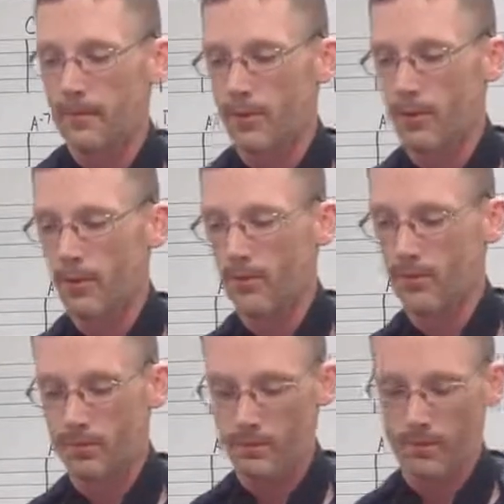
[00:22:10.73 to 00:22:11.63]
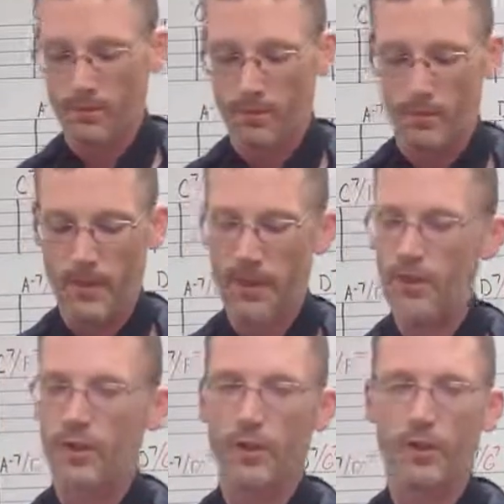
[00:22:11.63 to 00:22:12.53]
So make
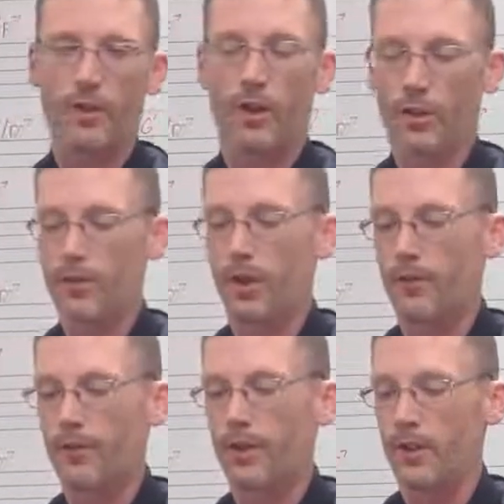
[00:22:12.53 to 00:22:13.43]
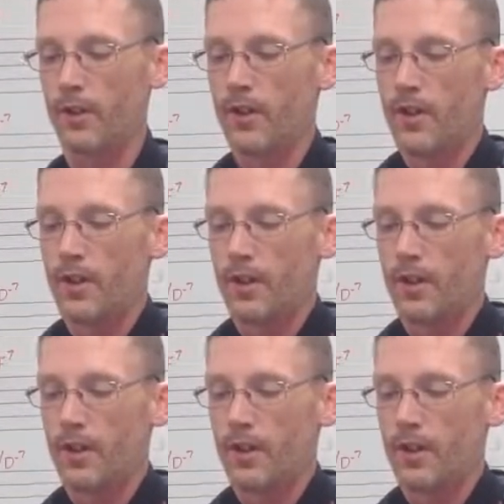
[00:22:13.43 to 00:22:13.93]
sure you learn all 12 of your